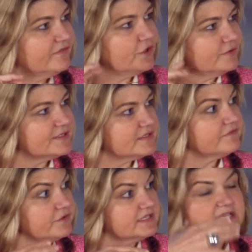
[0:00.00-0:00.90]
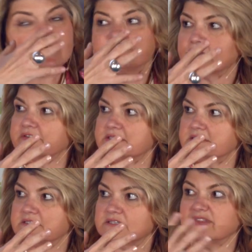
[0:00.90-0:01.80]
votes for the top
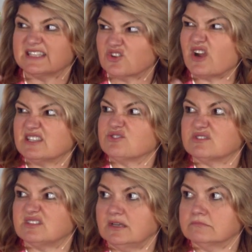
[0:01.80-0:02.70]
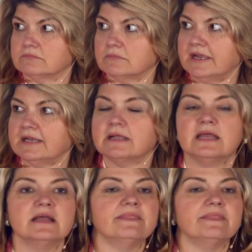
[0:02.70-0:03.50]
services. So that's crowdsourcing, right? Yeah.